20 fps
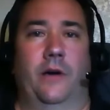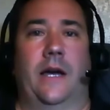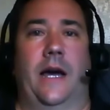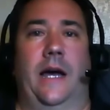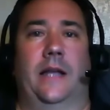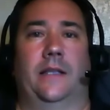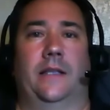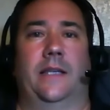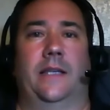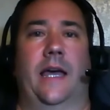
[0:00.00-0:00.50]

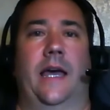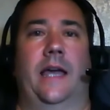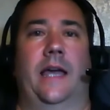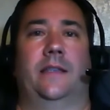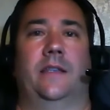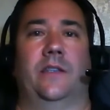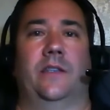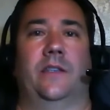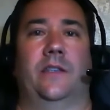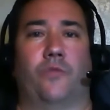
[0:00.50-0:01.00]

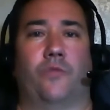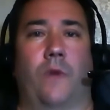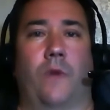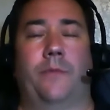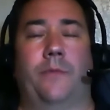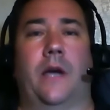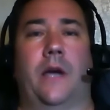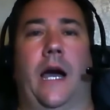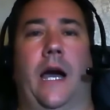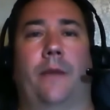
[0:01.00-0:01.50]
content and
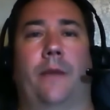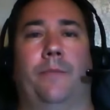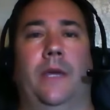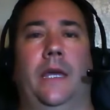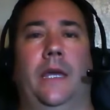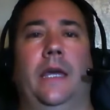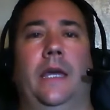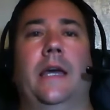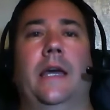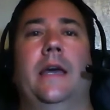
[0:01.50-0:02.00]
swipe
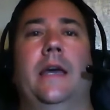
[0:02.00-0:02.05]
copy,